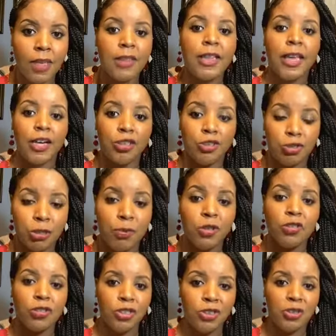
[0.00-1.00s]
That
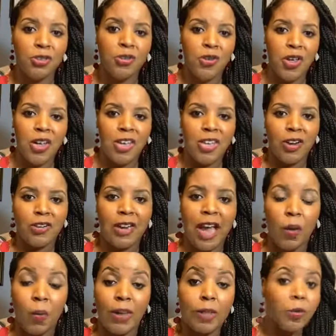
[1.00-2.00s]
attributes to your
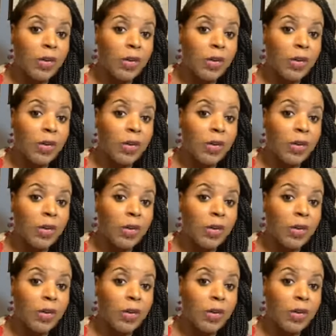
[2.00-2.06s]
net worth.